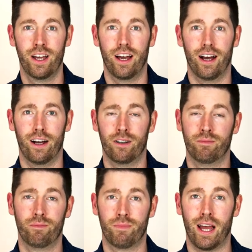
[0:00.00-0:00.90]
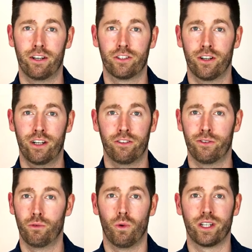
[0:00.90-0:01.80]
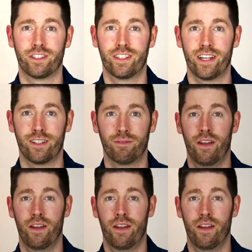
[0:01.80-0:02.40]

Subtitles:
How's your health? 1 to 10.